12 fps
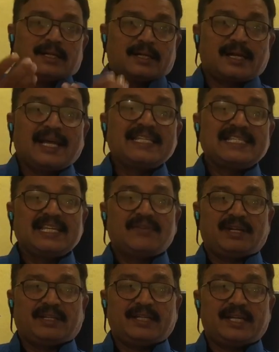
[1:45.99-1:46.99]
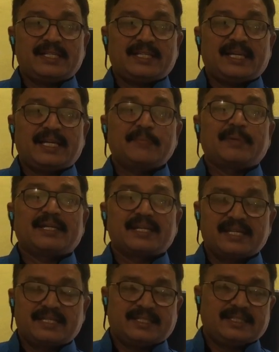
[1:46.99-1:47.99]
conceiving, that is getting
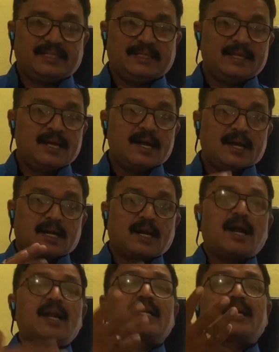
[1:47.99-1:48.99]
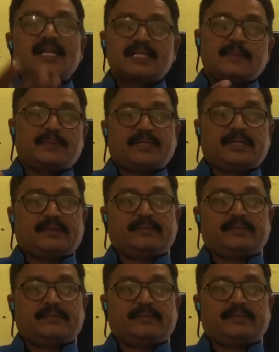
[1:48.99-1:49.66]
pregnancy. Contraception